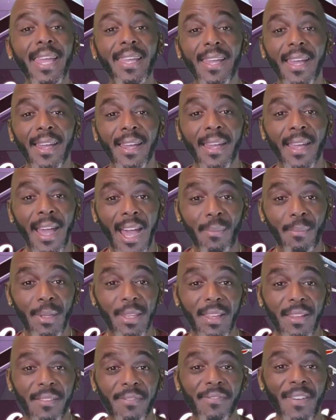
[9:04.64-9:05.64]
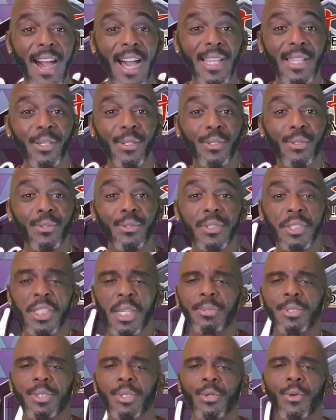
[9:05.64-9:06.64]
comment, follow,
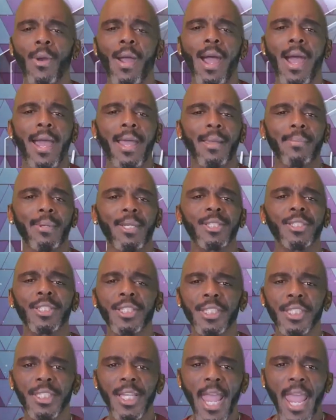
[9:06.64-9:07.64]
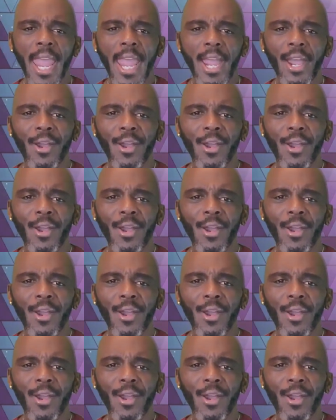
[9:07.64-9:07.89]
subscribe, share